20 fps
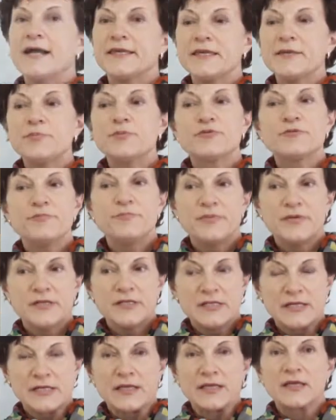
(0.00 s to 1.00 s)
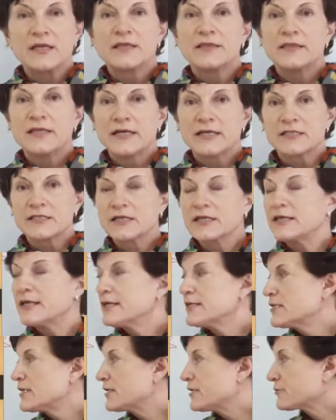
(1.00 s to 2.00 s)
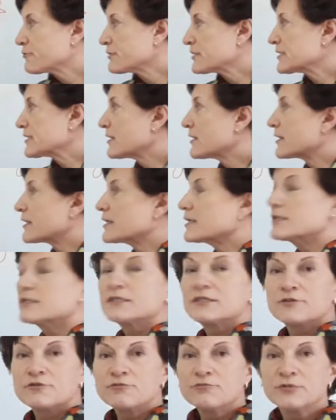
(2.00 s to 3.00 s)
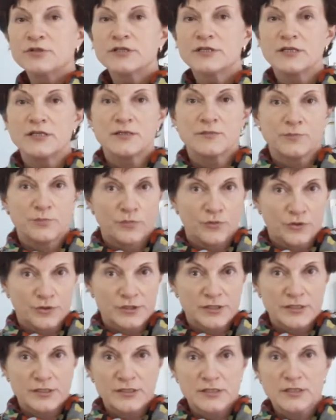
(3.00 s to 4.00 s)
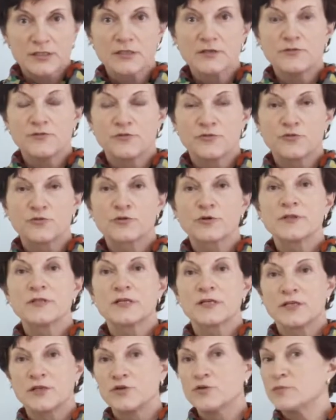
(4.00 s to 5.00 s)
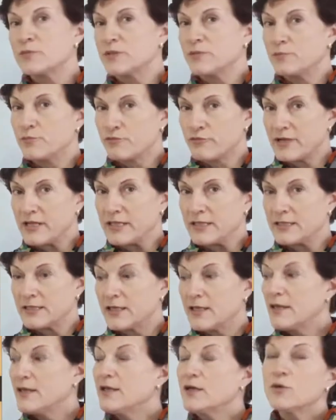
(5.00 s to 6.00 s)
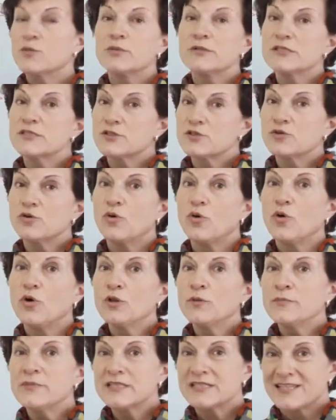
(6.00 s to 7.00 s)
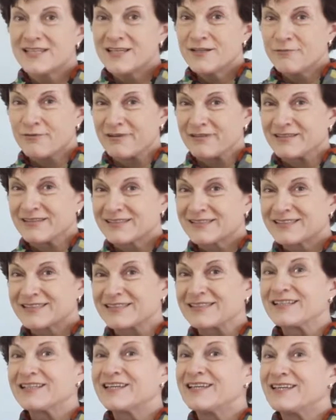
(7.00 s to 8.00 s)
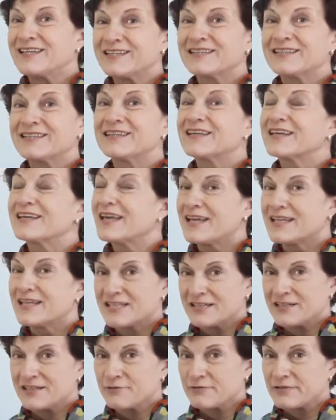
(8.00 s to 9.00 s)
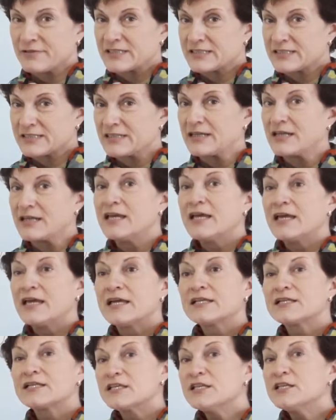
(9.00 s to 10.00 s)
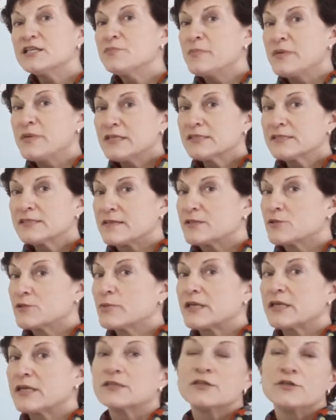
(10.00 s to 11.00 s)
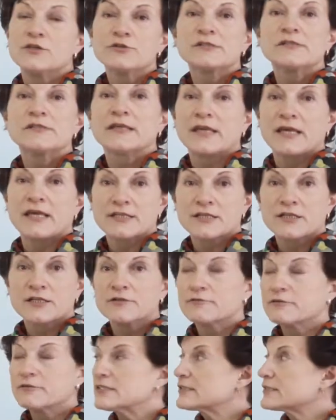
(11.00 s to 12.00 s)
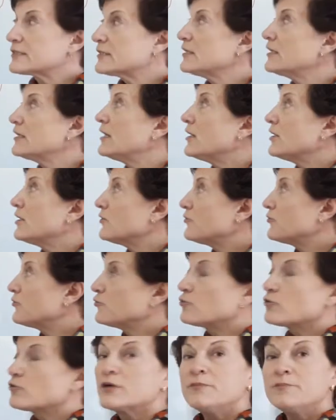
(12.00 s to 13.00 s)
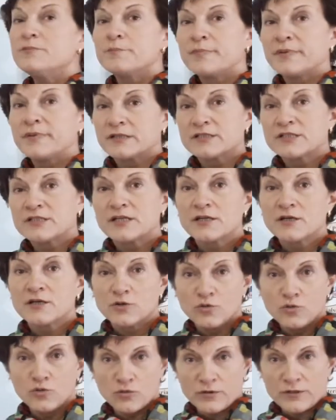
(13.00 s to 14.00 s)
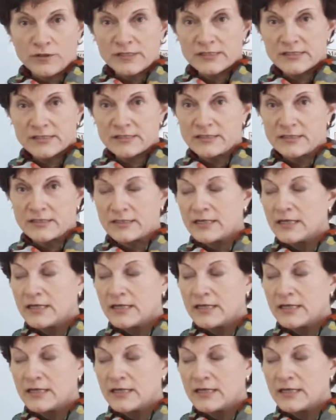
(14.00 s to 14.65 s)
I keep repeating that categories are extremely important for the human brain. We store all materials in categories, and it means that we can use the categories for building a course.